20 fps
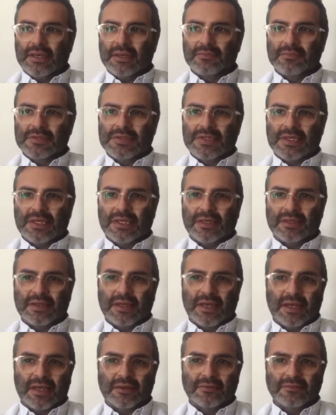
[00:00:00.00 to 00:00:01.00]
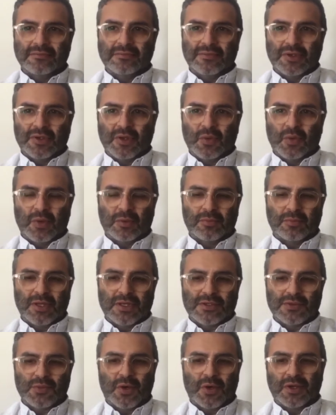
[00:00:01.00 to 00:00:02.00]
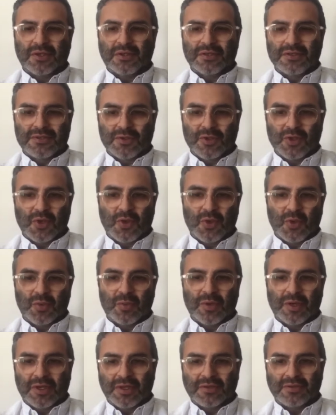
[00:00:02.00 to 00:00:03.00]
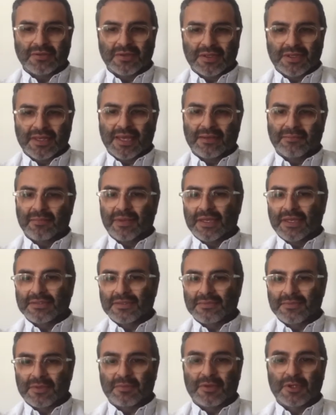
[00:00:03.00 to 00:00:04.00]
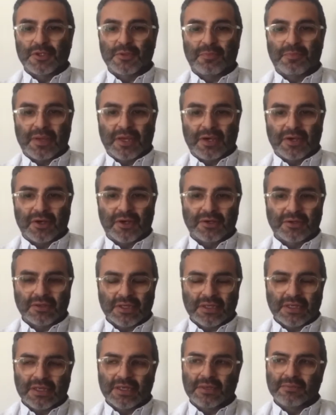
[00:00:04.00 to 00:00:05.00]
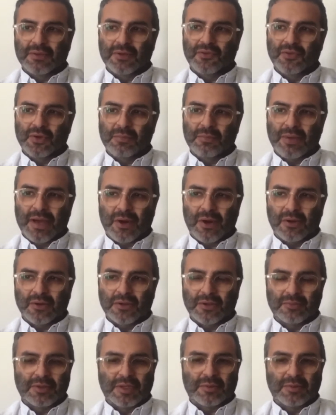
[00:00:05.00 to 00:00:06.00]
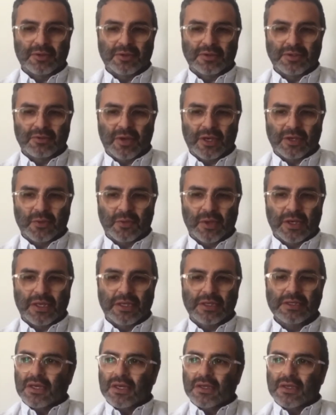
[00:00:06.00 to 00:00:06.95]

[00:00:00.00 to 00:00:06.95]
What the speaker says: seeing that 1 + 1 isn't 2, but it can make something much bigger if you empower the people in the right way.